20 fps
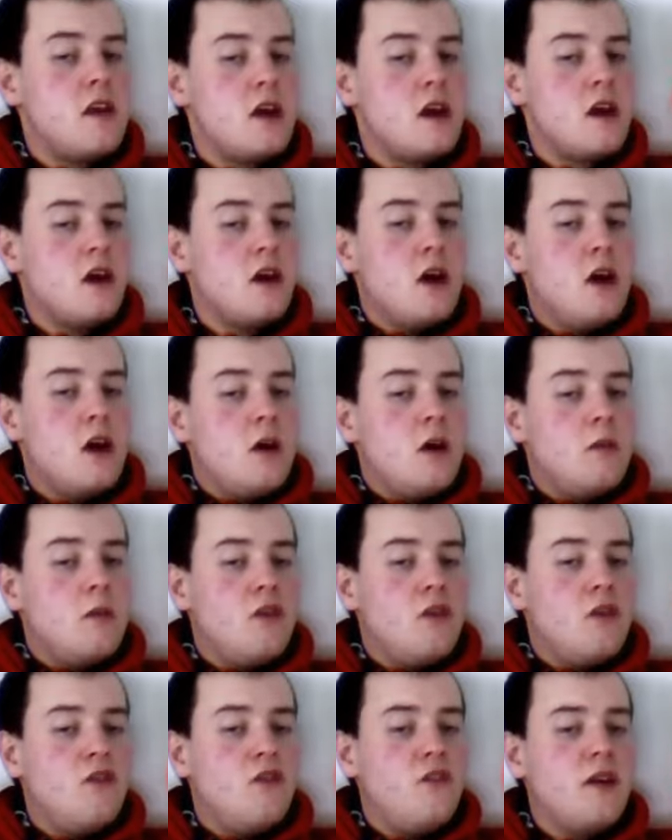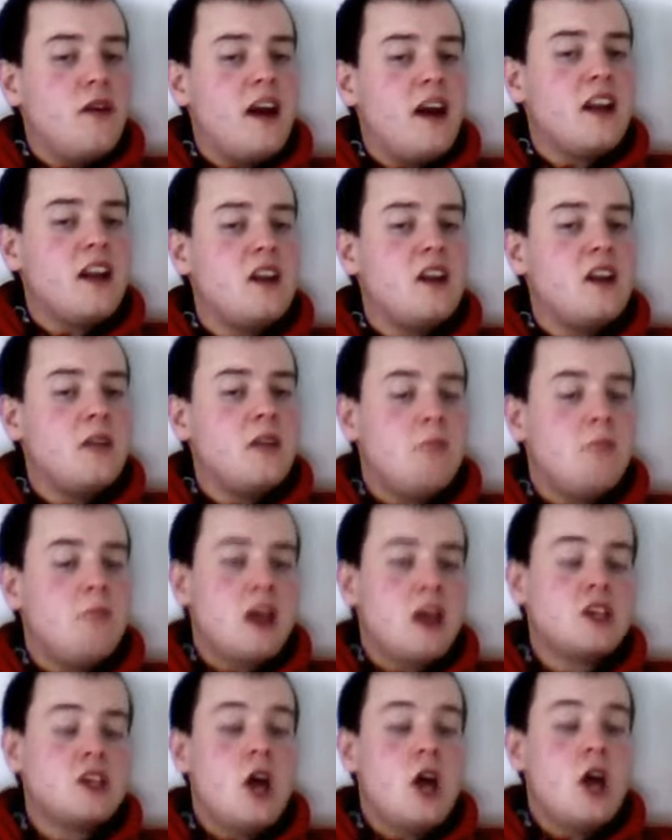Yeah, although I had
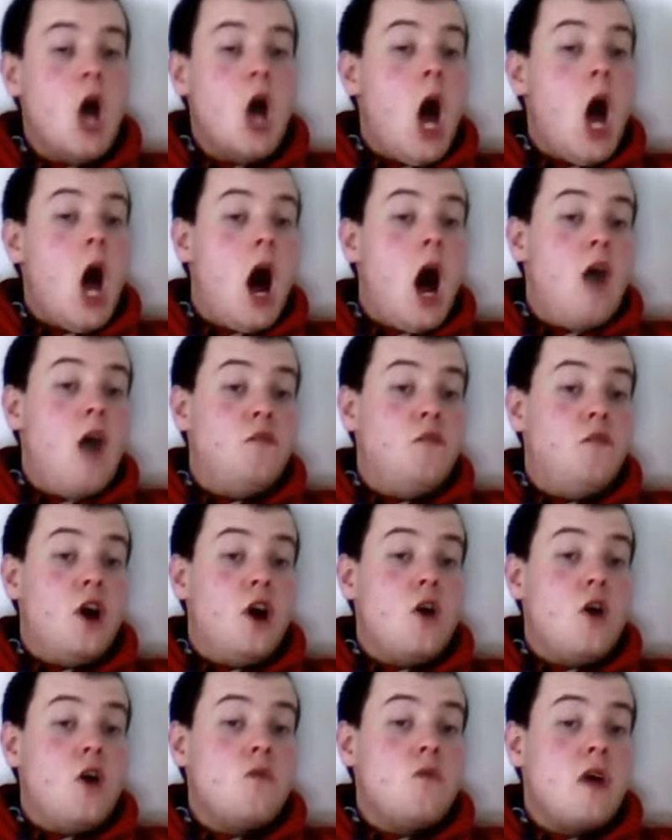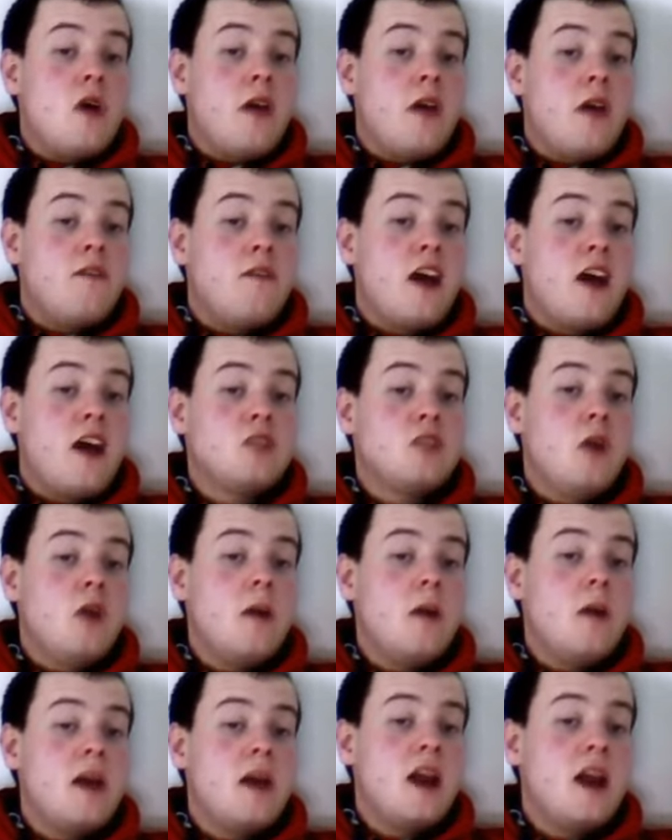nightmares. Oh, don't worry. That's
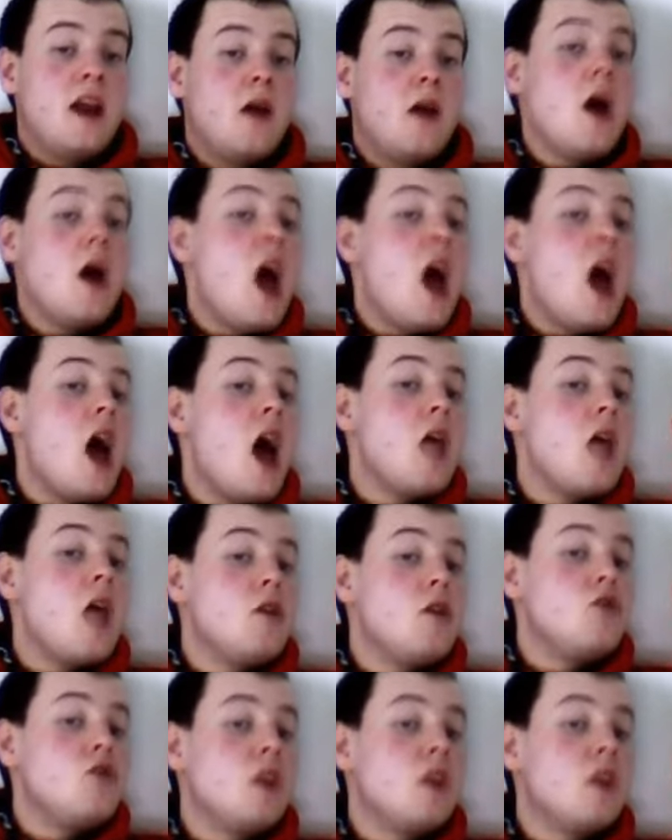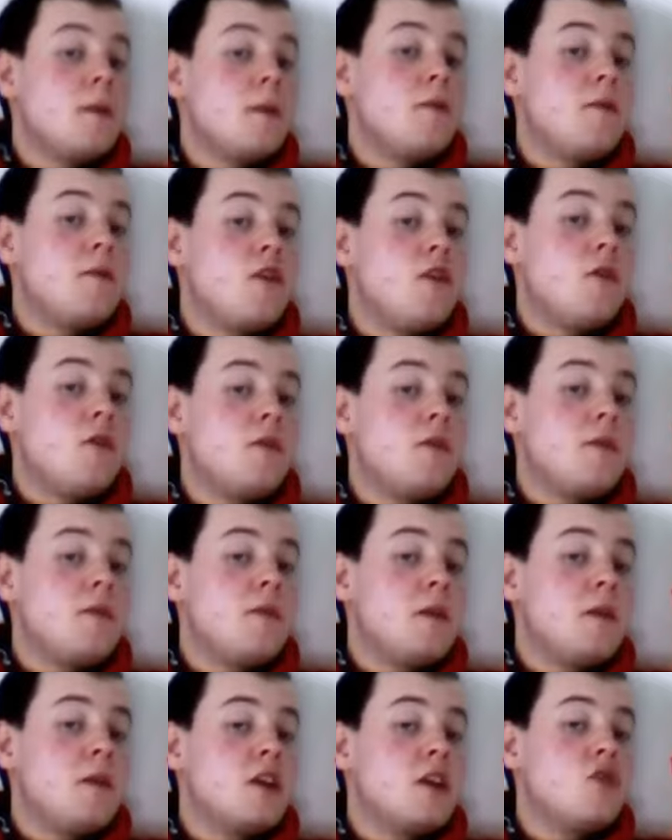why I'm here now. Uh, anyway, you're coming to the funeral with
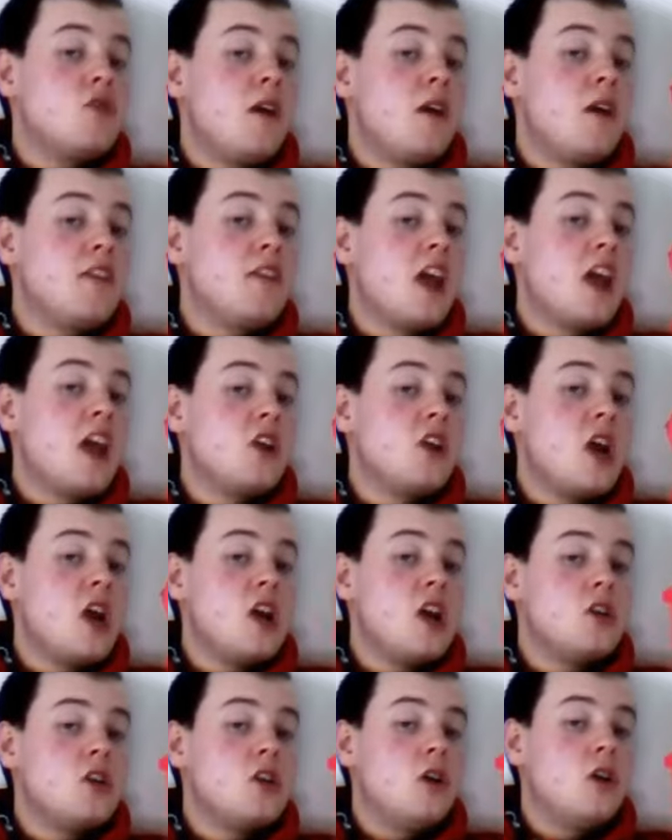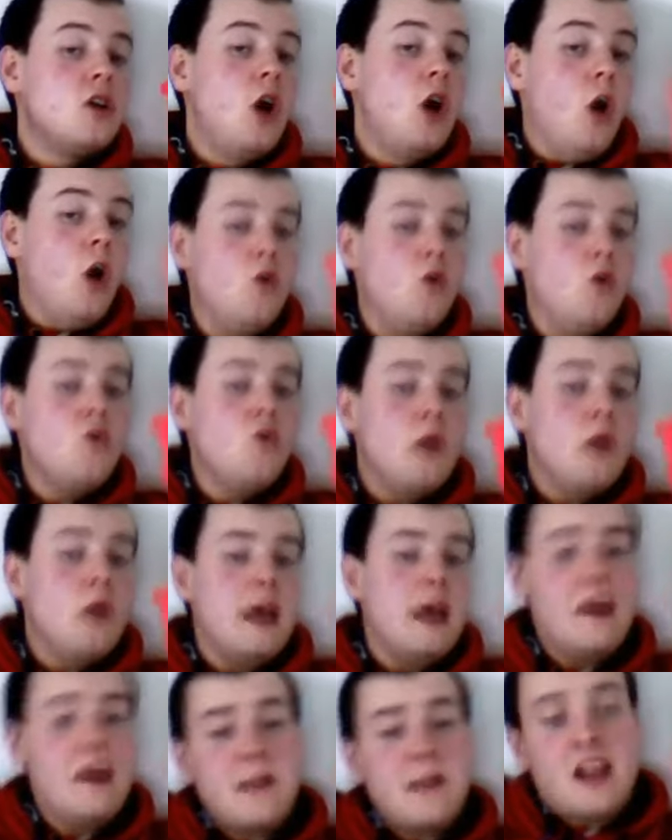me because you'll have to get changed. Oh,
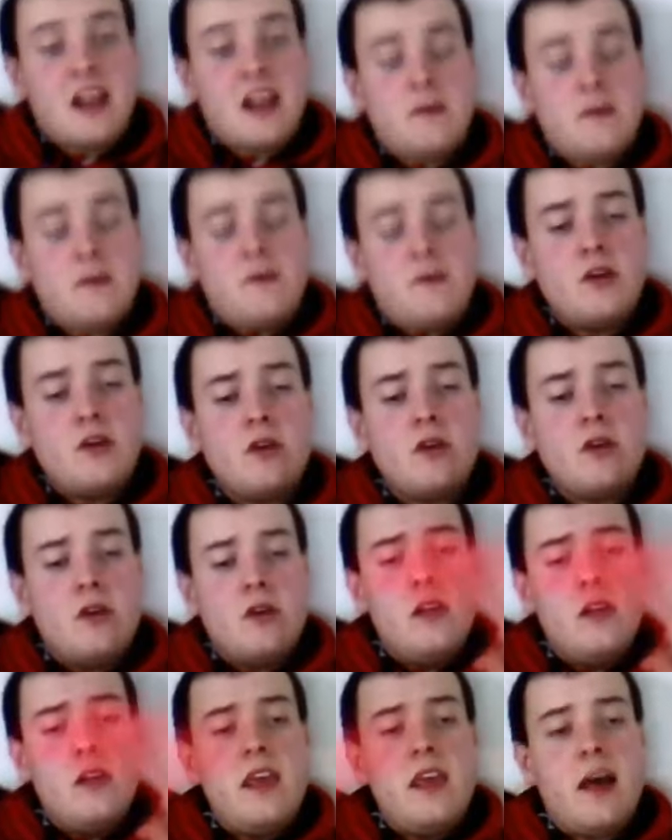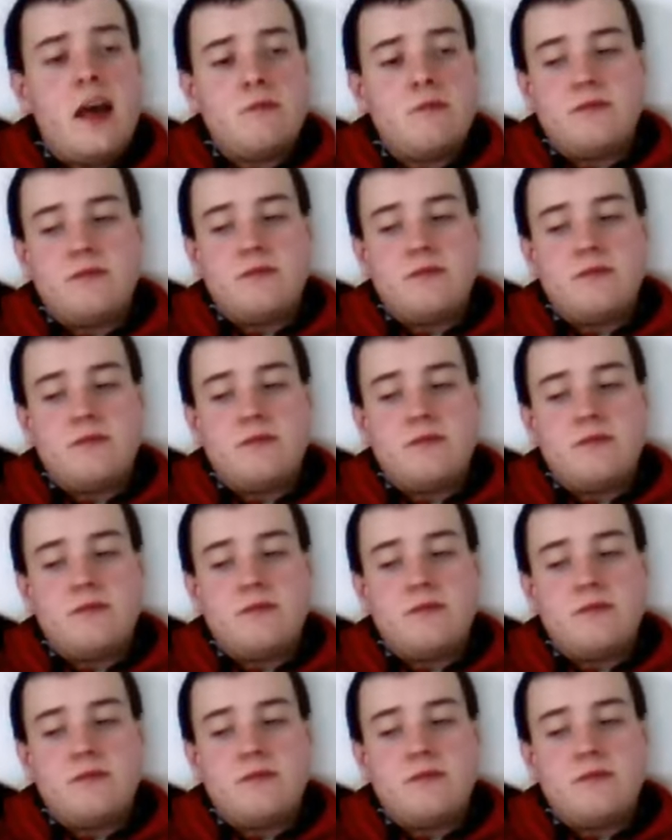I'm going to get to the funeral. Yeah.